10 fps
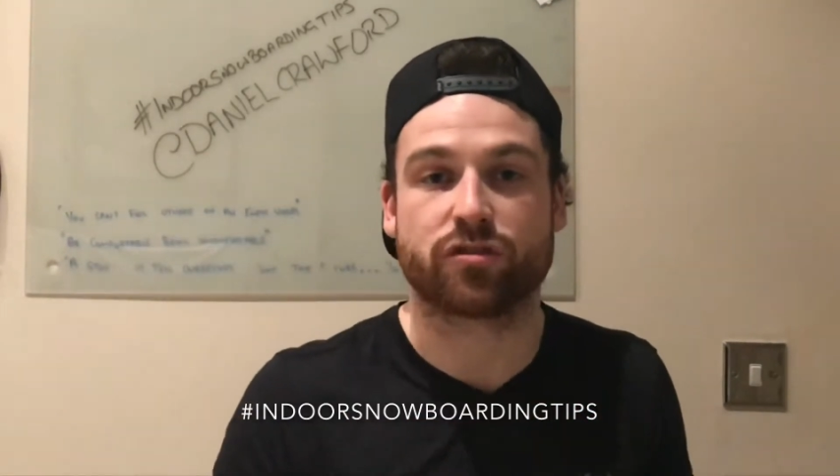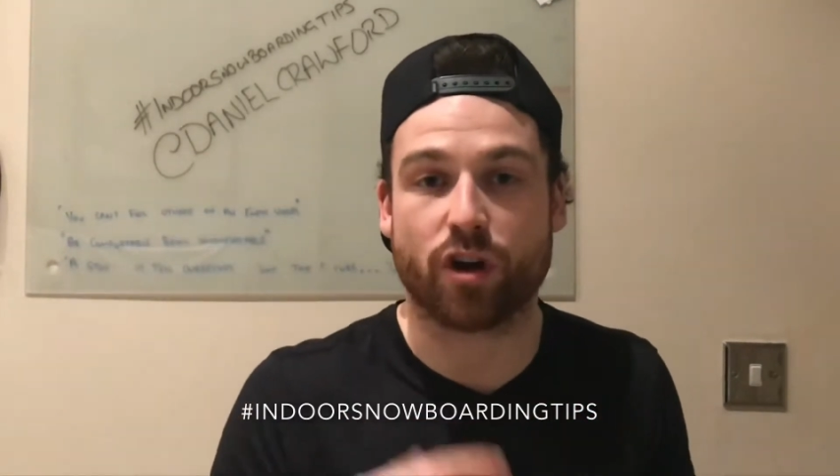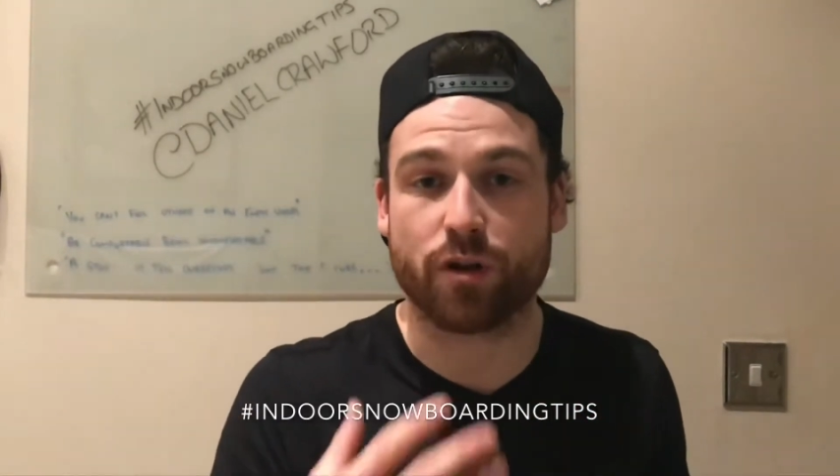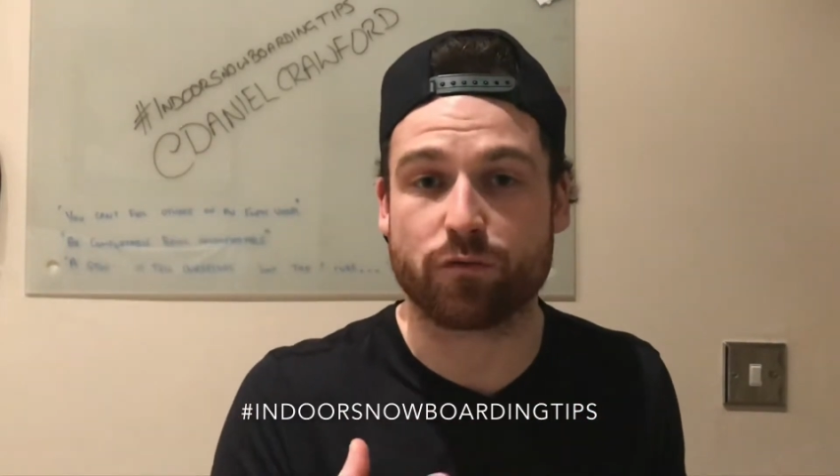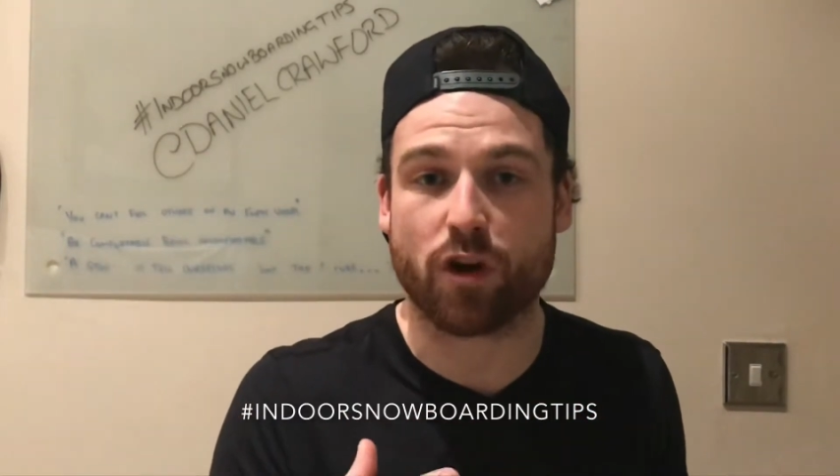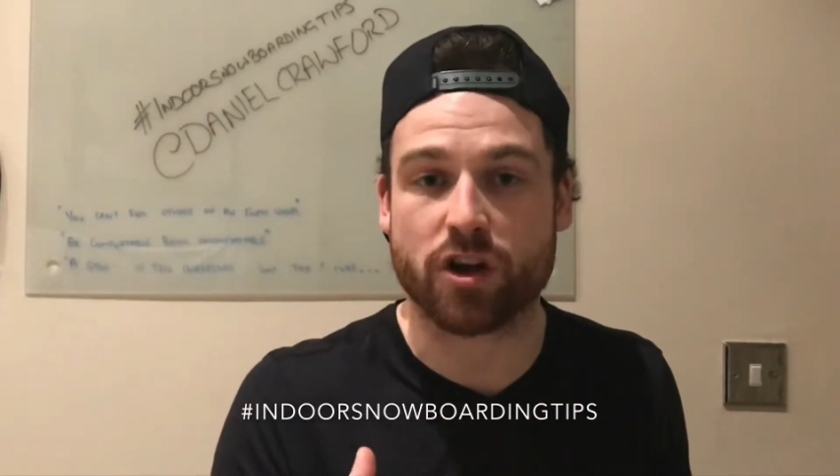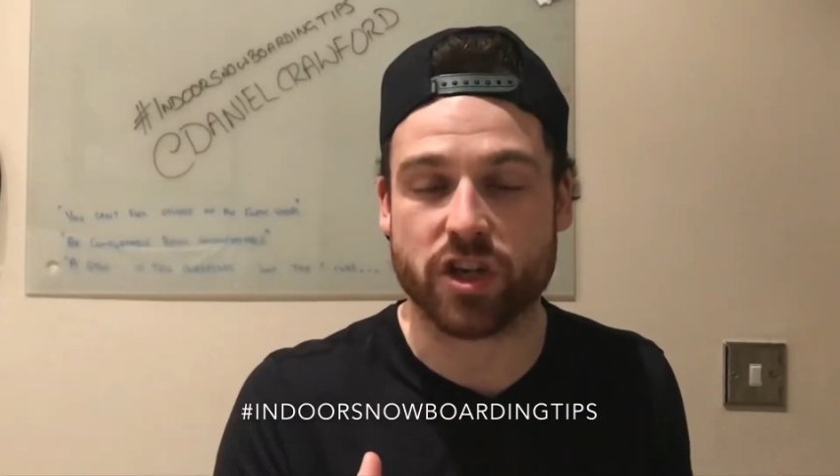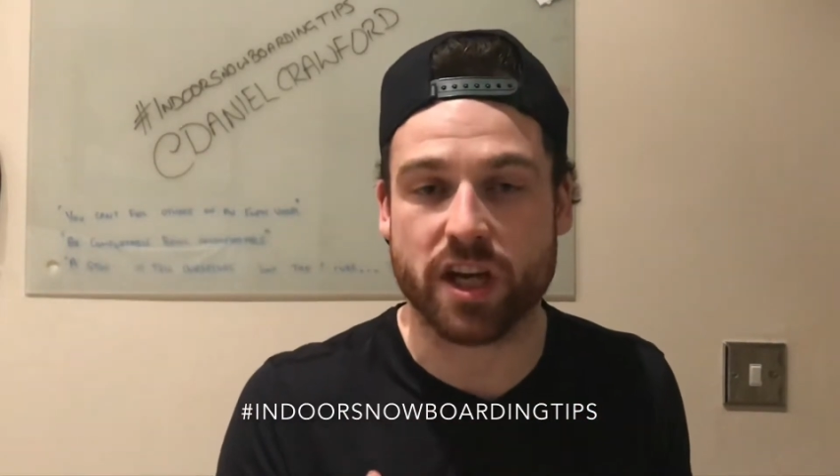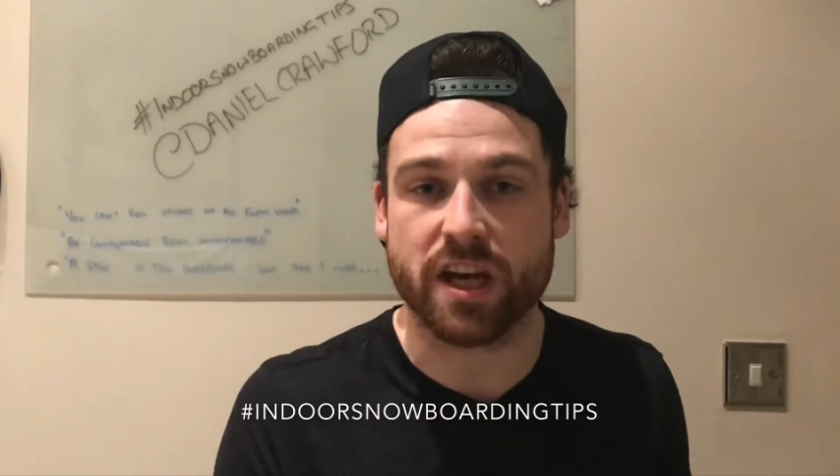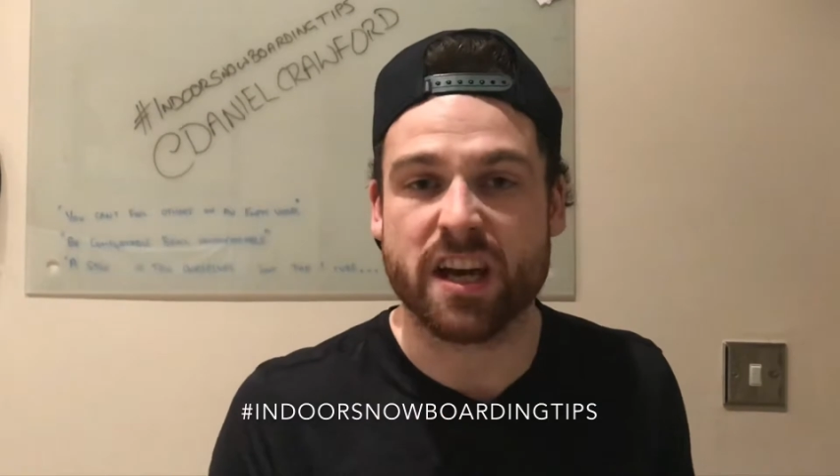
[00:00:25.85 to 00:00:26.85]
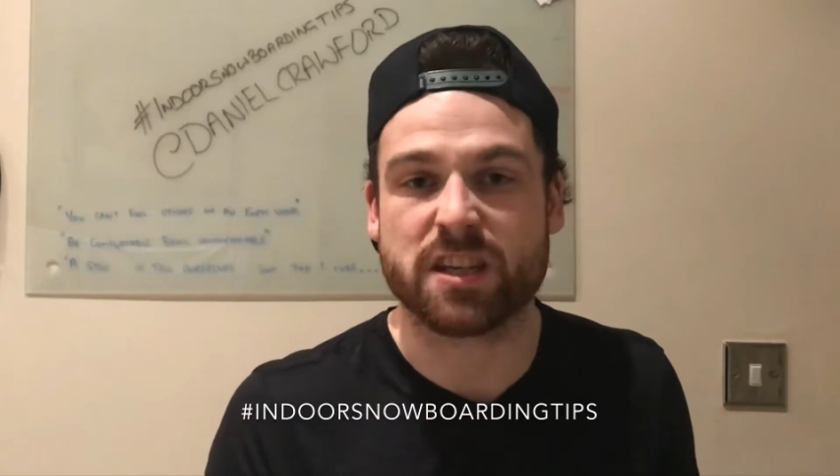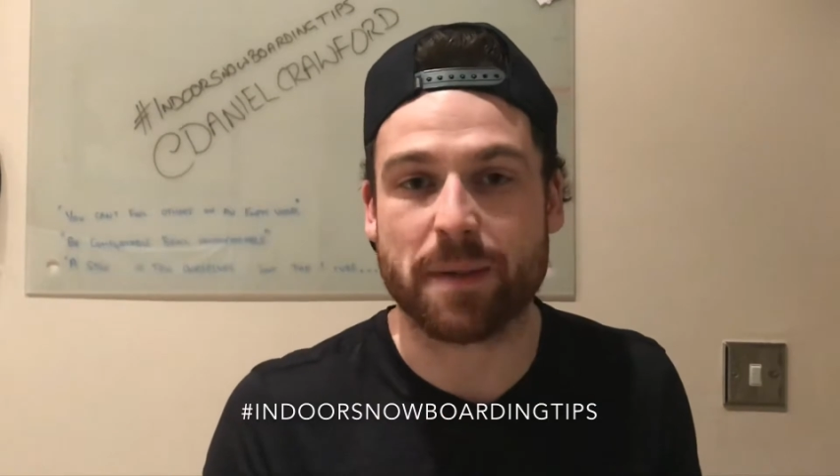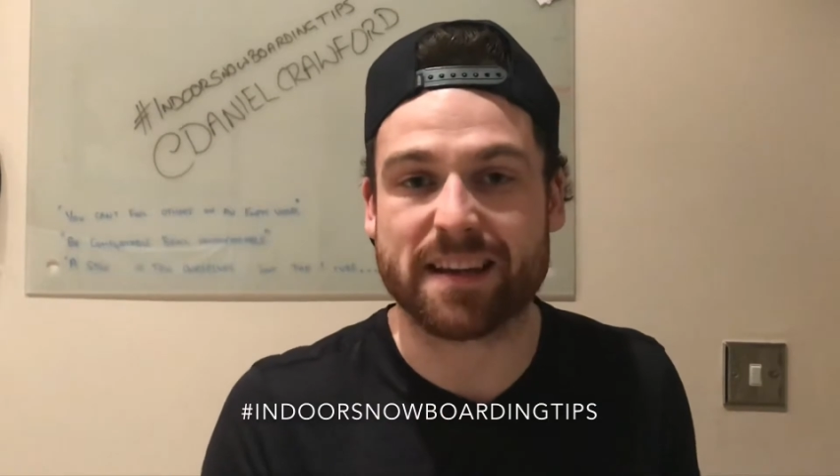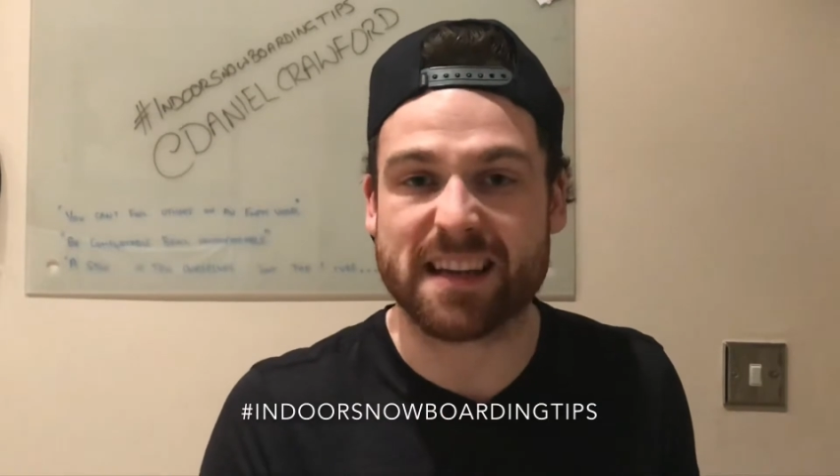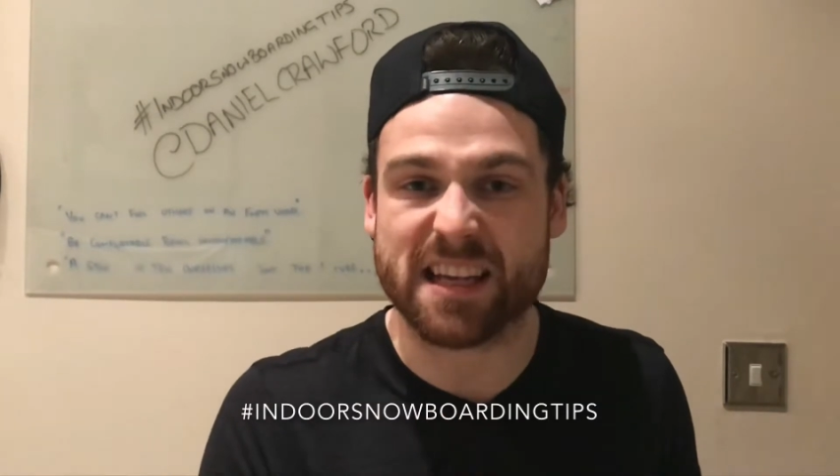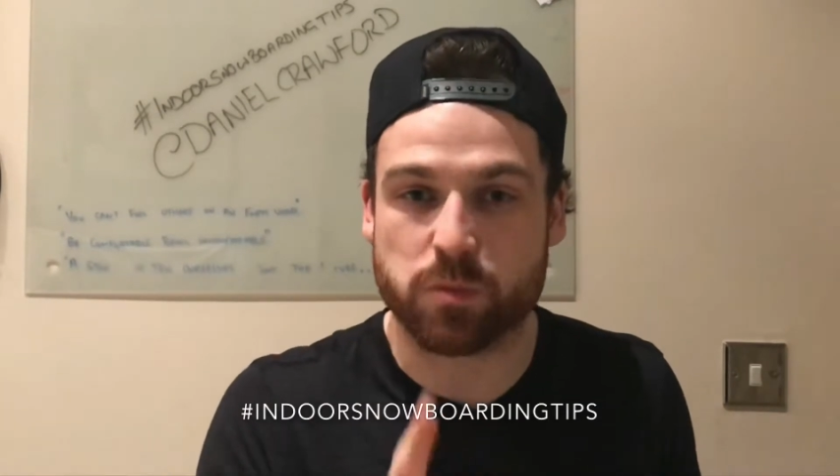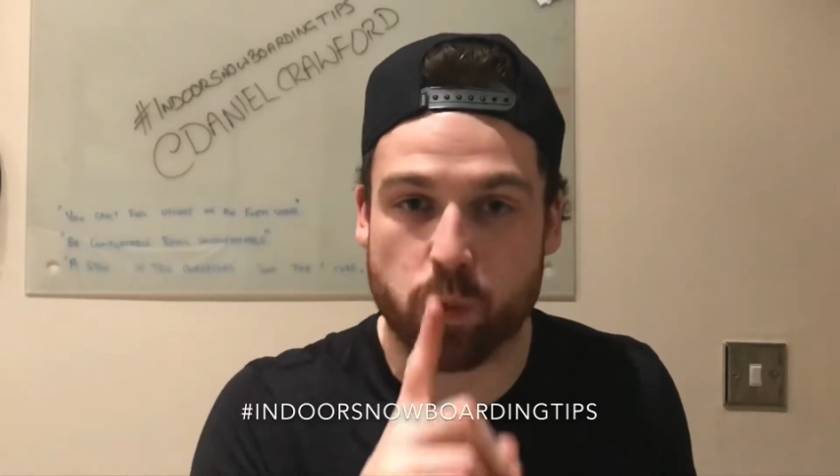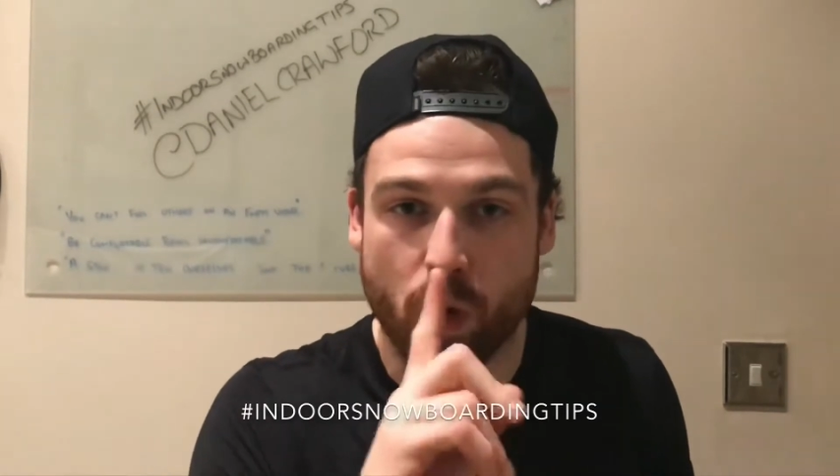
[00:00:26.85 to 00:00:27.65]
Don't rush it, spend at least